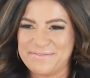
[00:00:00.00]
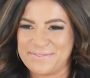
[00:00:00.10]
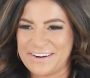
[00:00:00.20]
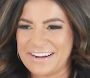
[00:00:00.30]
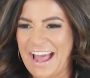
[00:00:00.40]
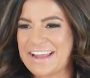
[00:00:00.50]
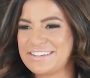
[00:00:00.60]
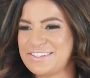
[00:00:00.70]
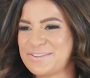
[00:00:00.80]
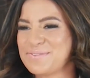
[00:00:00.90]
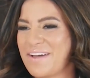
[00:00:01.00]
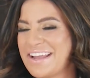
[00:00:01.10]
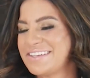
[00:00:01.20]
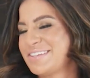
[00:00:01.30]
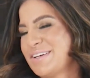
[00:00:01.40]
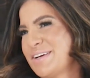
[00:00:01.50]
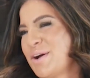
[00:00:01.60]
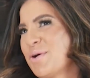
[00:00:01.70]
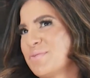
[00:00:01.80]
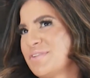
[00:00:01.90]
of work, I do like to,
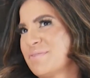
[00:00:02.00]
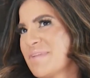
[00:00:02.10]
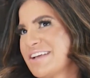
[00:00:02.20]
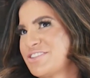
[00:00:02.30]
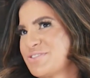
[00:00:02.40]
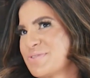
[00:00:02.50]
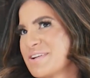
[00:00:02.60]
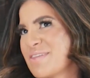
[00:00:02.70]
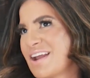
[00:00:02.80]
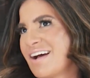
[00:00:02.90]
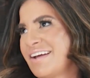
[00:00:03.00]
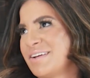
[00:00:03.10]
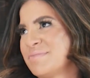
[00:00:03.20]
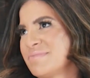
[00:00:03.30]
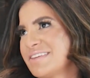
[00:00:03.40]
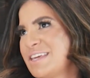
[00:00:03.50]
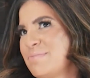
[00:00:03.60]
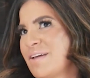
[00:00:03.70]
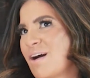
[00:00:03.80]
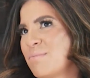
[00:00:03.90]
you know, make sure that I am
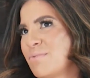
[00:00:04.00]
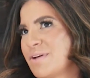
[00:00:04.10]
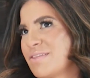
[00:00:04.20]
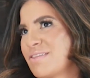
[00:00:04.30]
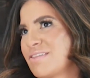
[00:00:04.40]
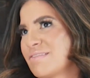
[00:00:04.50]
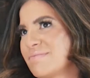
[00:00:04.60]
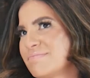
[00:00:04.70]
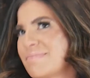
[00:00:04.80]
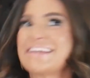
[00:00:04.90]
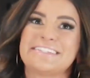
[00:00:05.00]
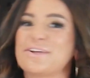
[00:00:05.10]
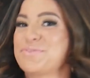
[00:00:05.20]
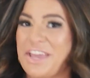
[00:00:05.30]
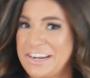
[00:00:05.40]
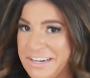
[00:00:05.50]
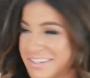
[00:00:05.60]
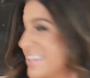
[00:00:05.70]
keeping up with my self-care.